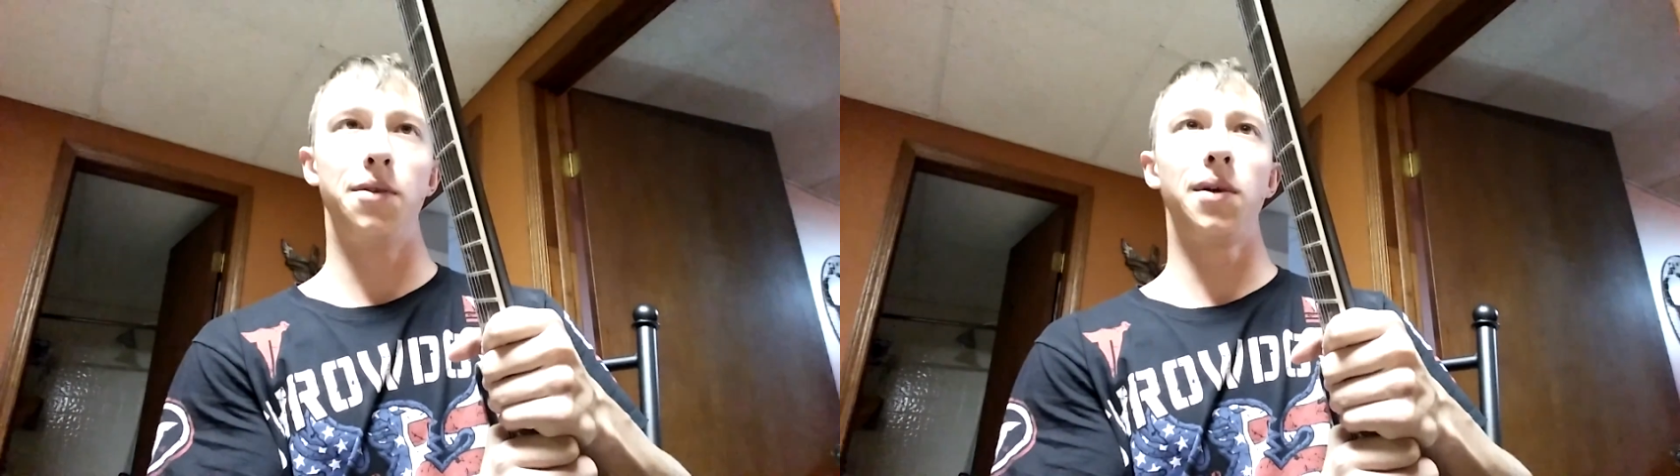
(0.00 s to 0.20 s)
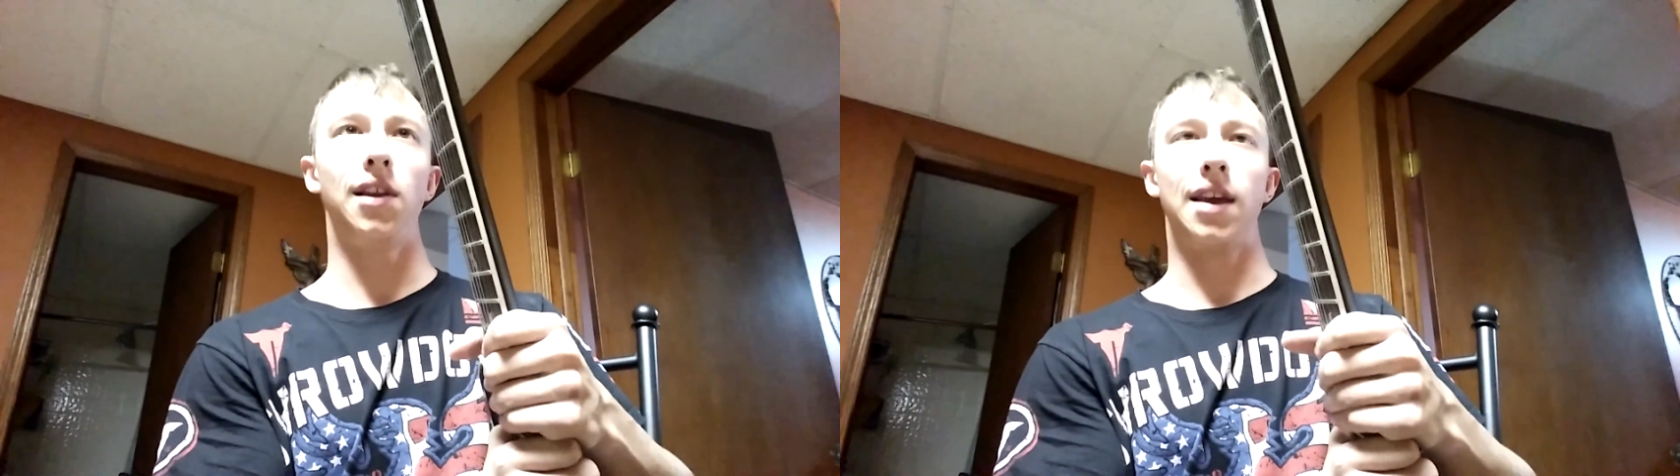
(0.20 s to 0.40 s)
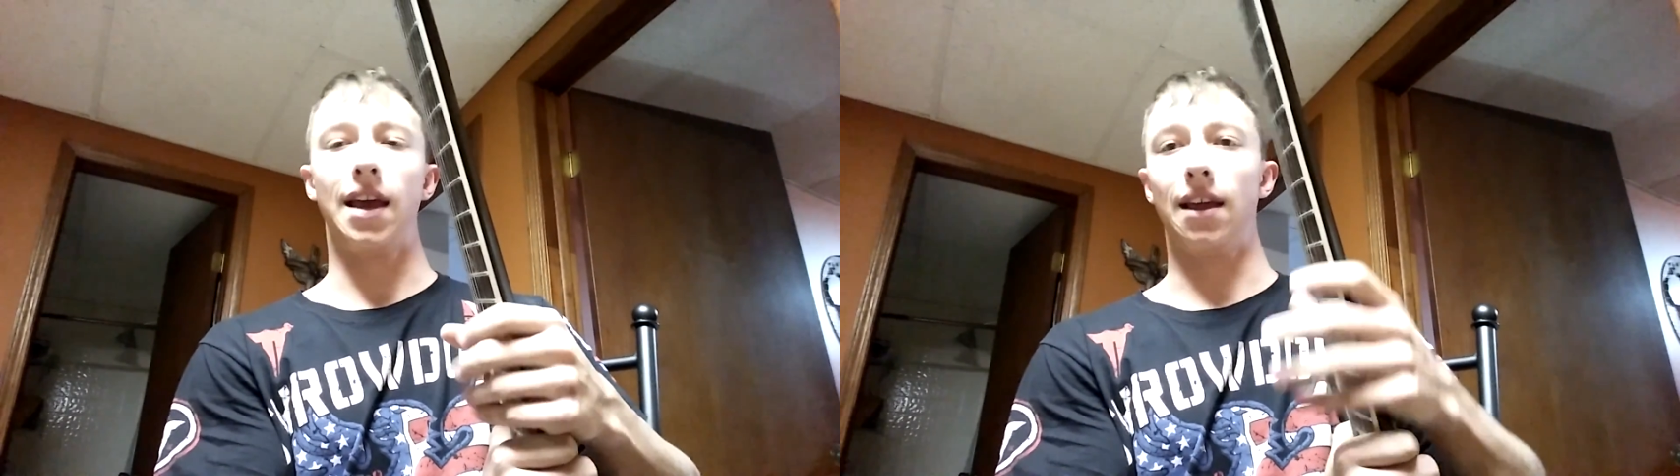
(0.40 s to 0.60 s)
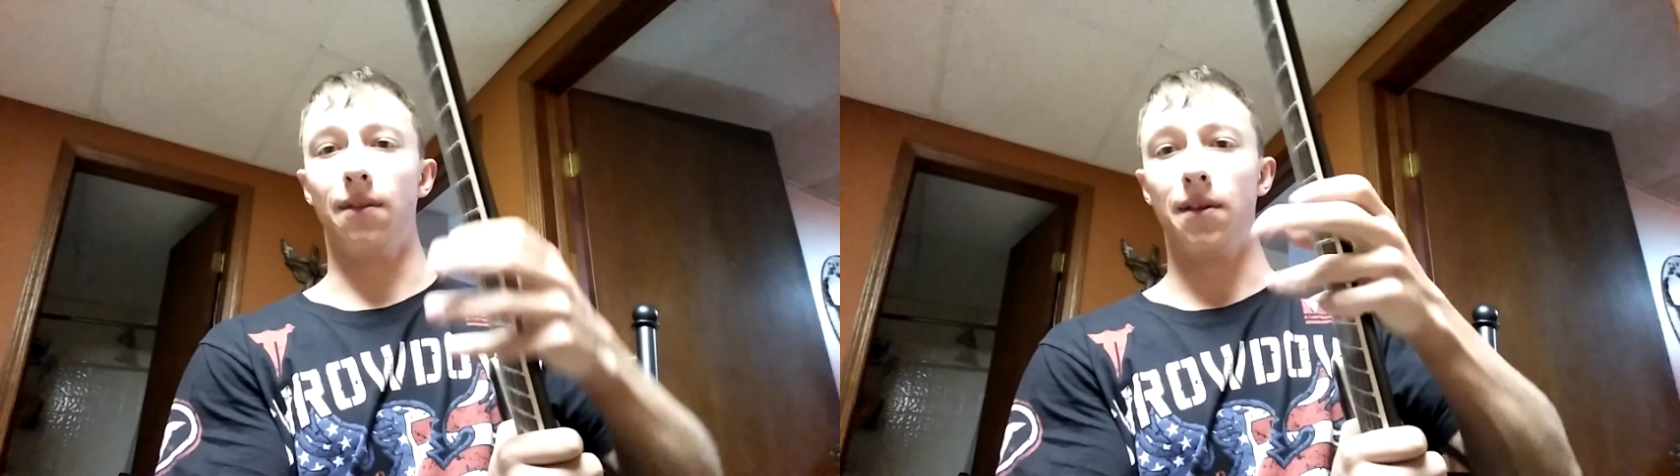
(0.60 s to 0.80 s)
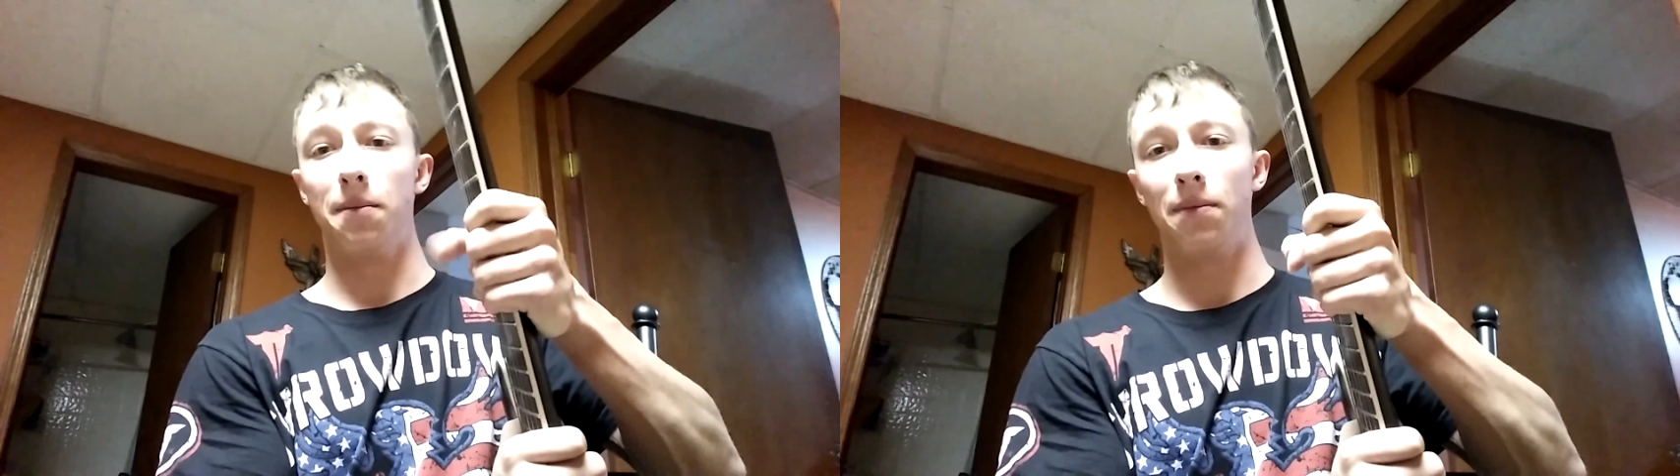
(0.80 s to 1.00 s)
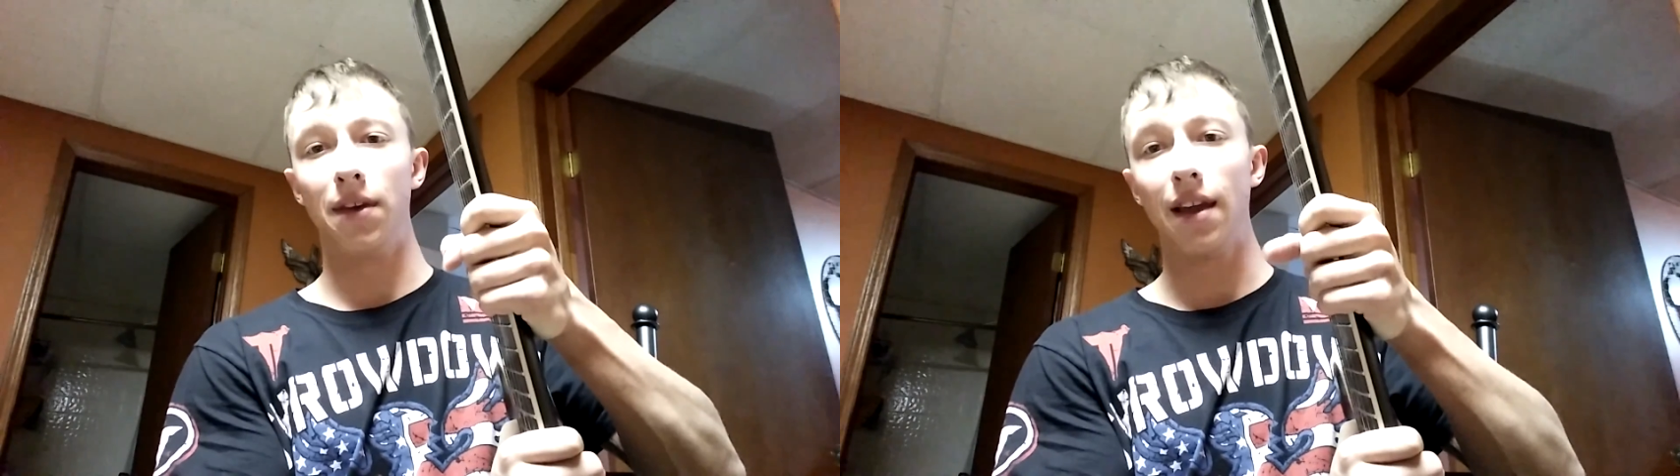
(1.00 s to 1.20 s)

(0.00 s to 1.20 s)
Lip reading: You really can. The